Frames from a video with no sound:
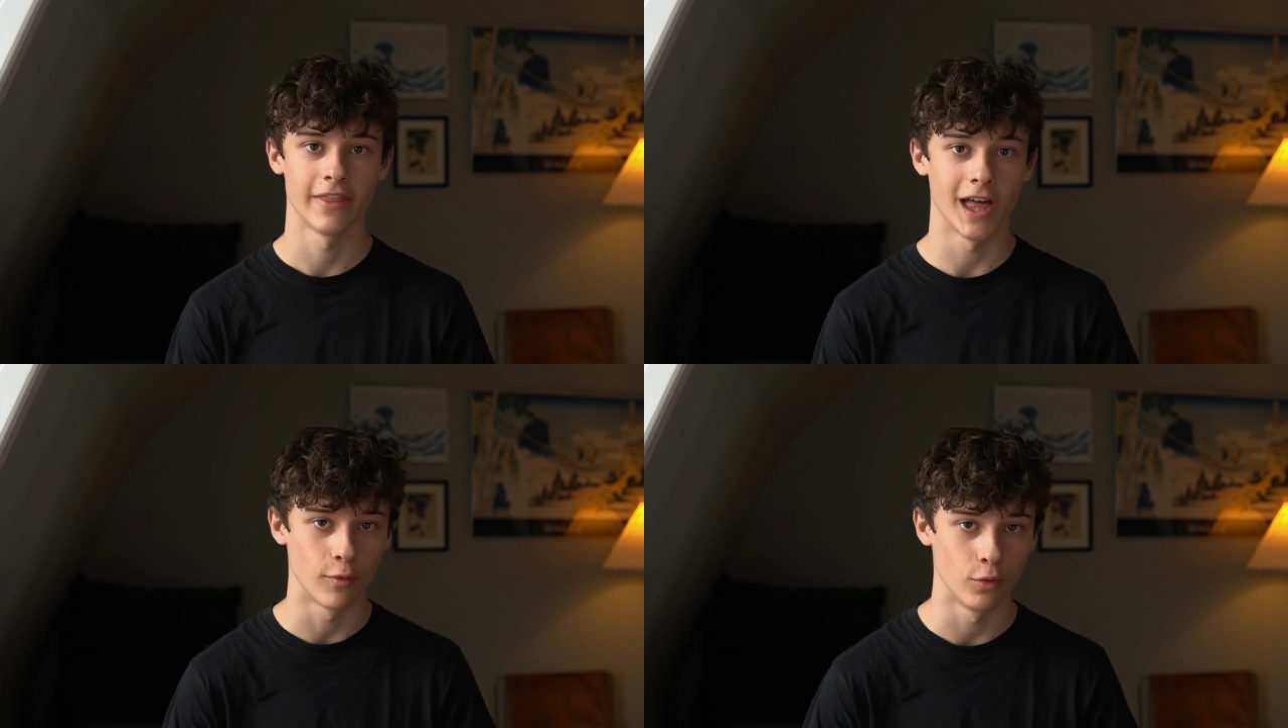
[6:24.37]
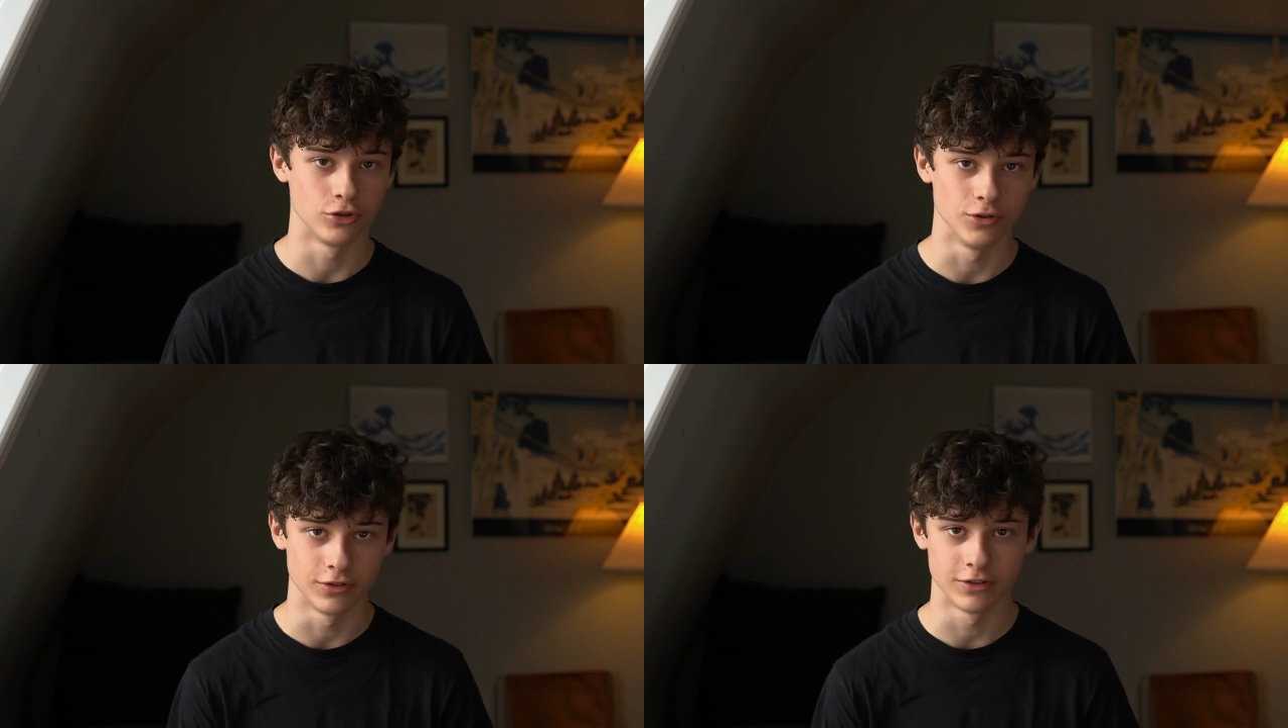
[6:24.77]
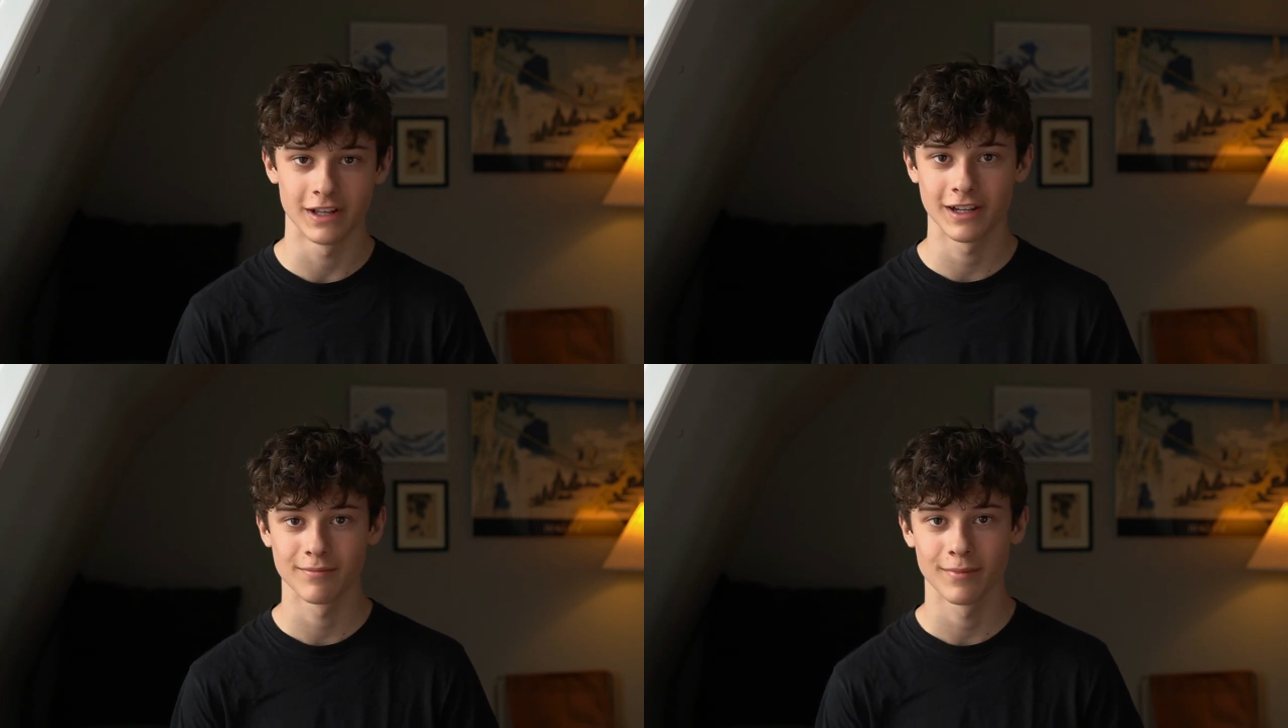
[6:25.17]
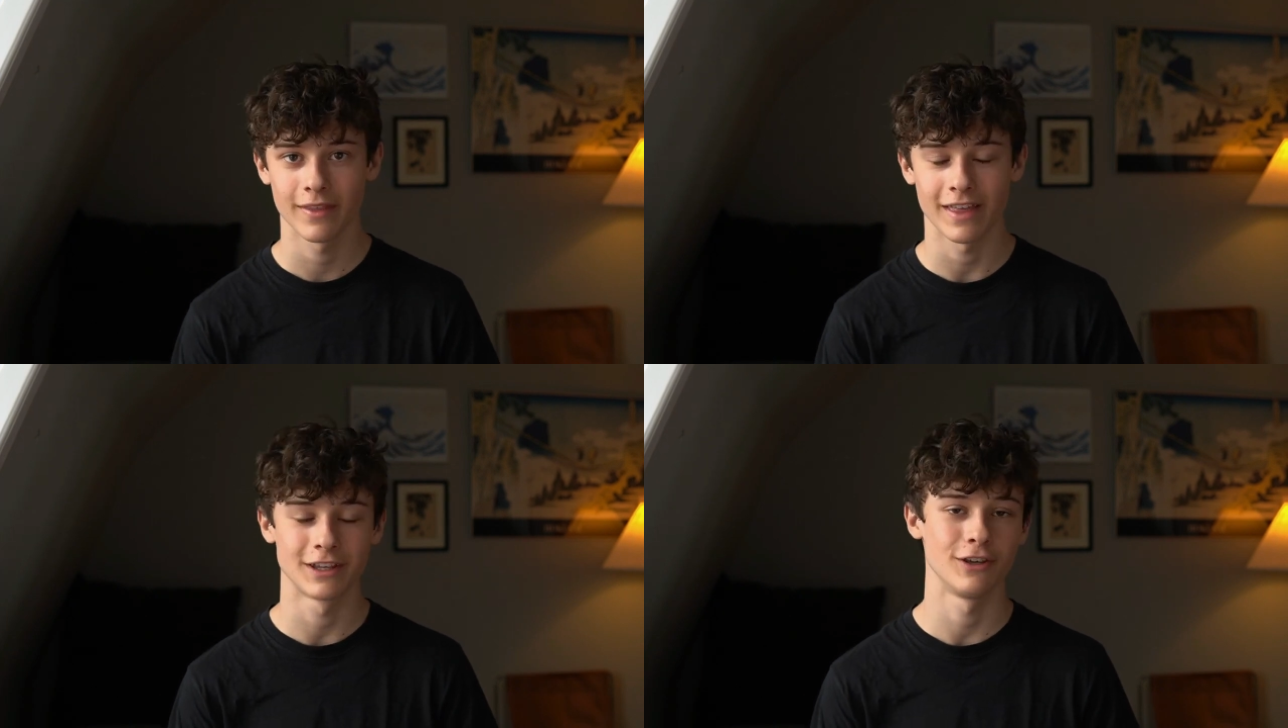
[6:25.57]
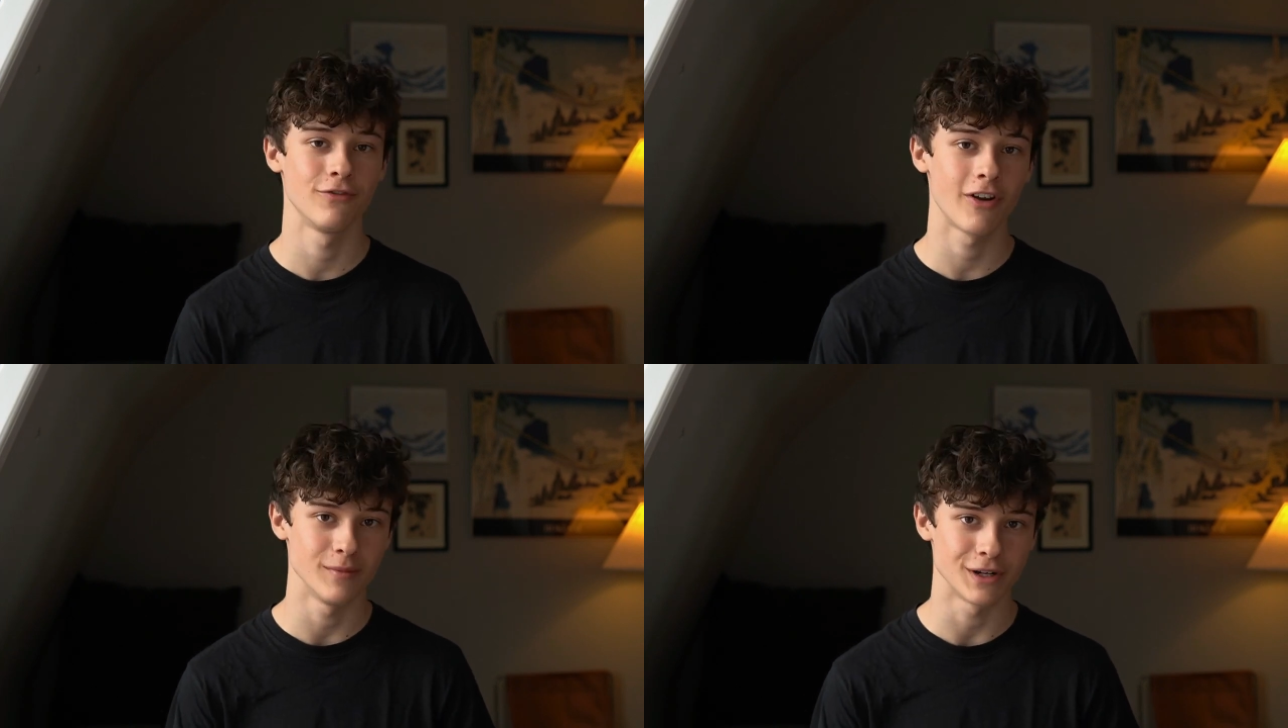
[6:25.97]
That was all for today. Thank
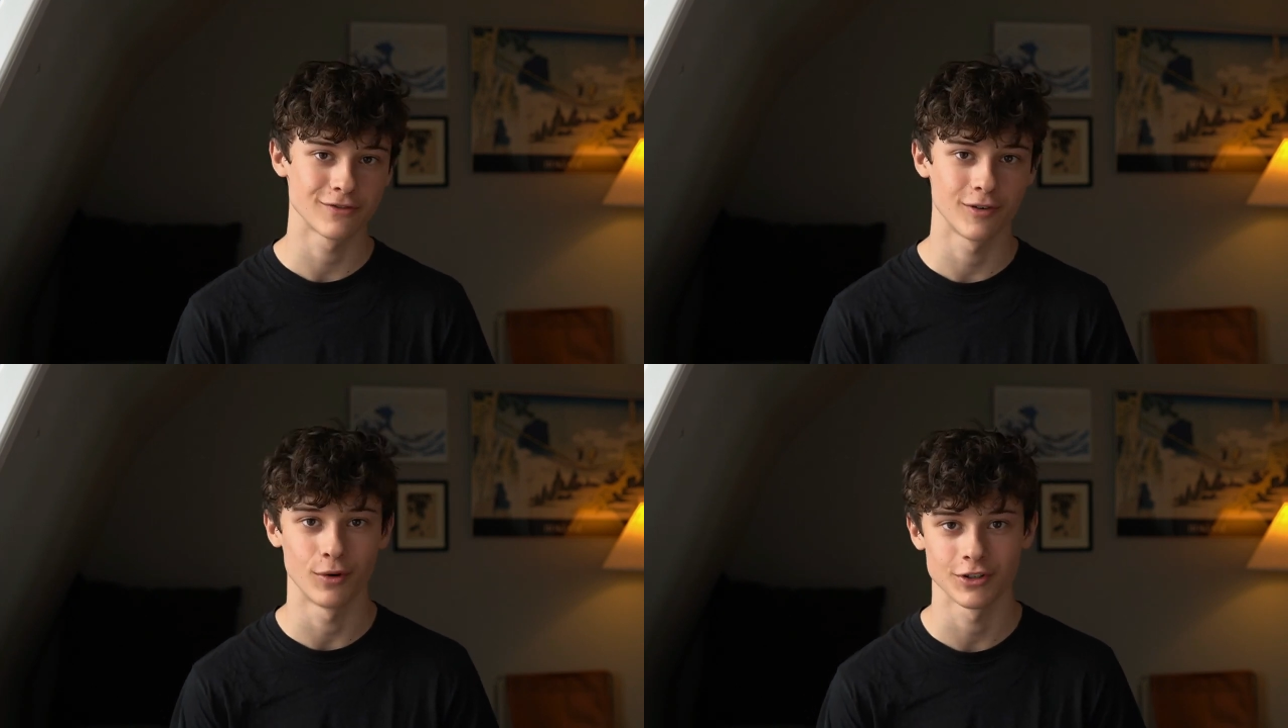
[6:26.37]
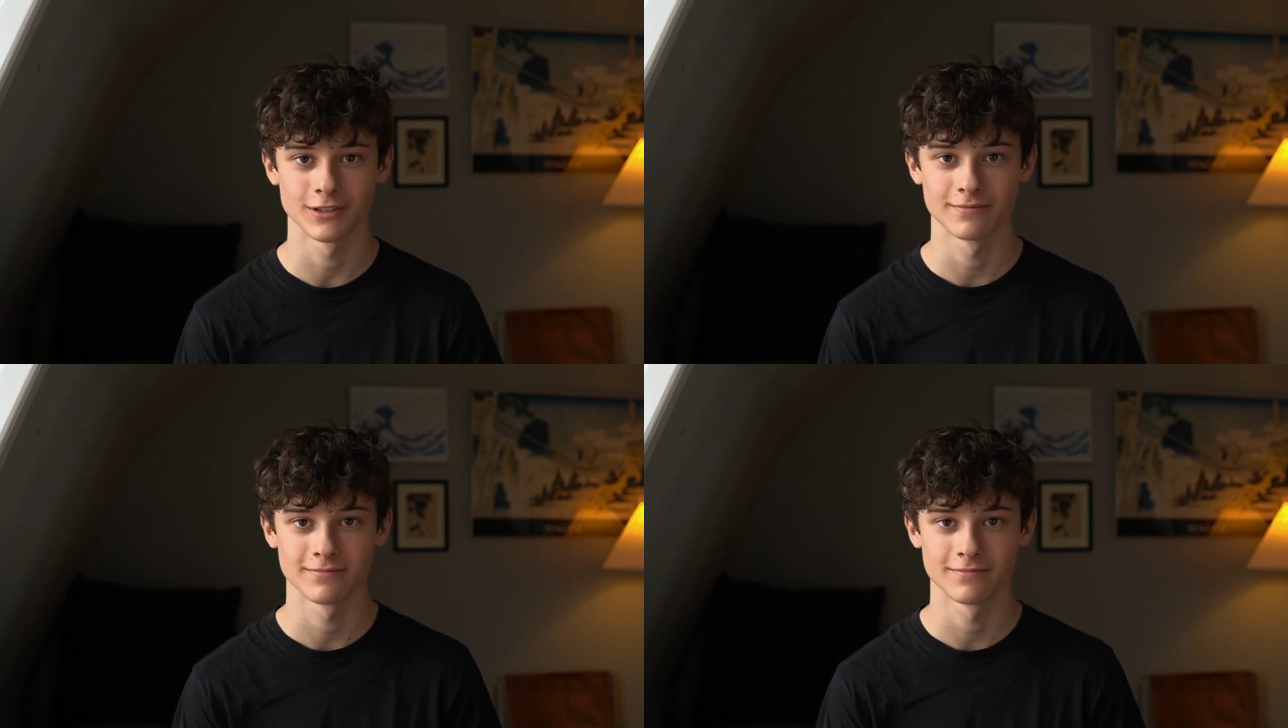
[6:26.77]
you very much for watching.